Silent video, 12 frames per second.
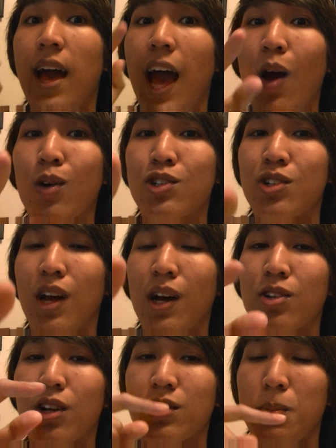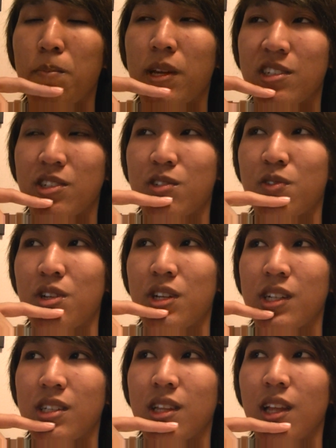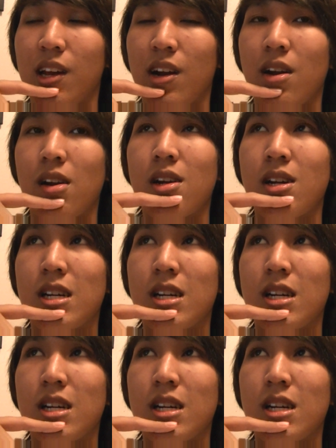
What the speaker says: I'll draw some pictures for you guys later.